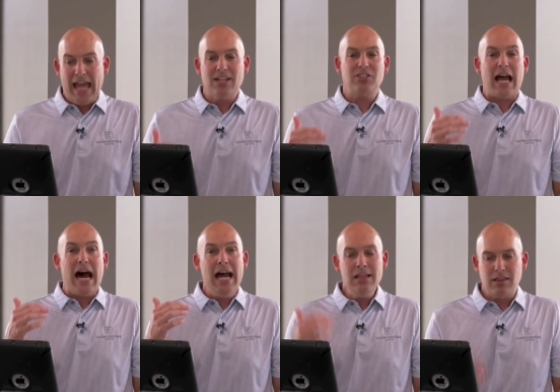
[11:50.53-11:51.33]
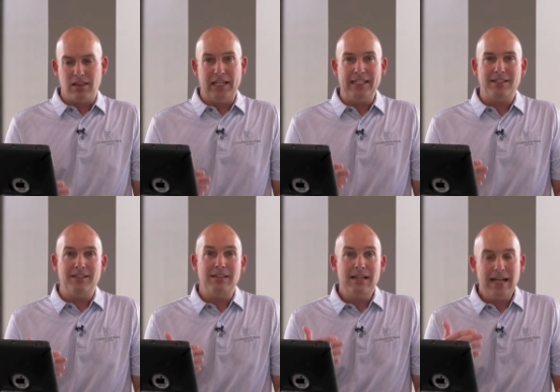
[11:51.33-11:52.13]
as I think
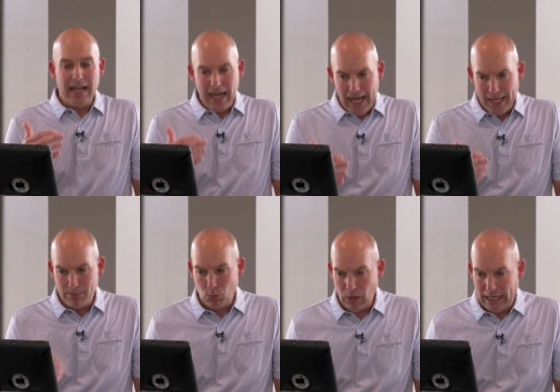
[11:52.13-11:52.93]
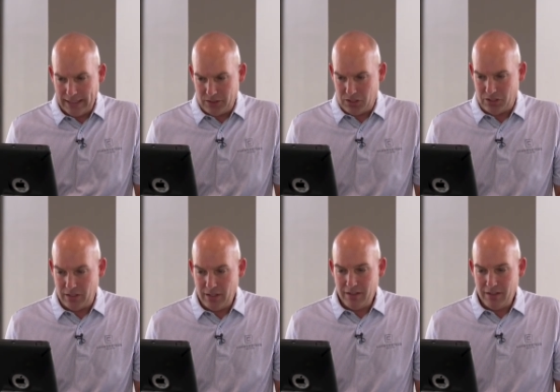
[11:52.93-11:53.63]
I'm right.